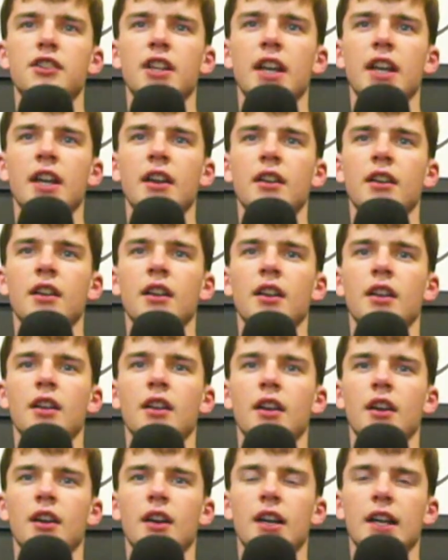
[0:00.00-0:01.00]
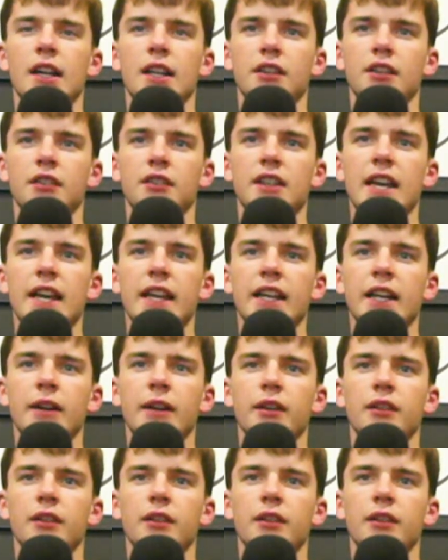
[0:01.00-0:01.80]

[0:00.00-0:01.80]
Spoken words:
here, and he's getting out his